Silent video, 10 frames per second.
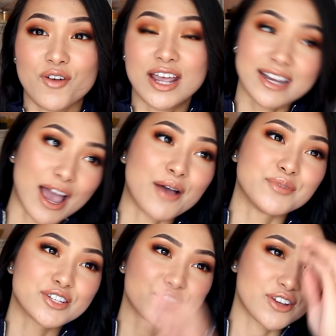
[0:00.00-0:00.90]
in
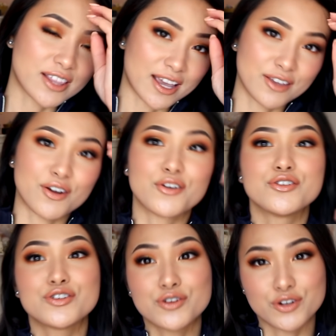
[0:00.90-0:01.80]
chemistry that, you know,
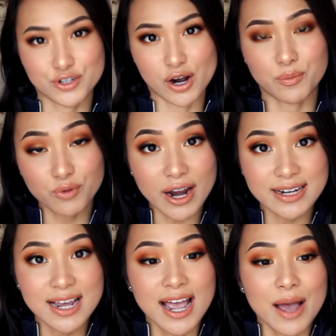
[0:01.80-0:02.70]
you do your job right,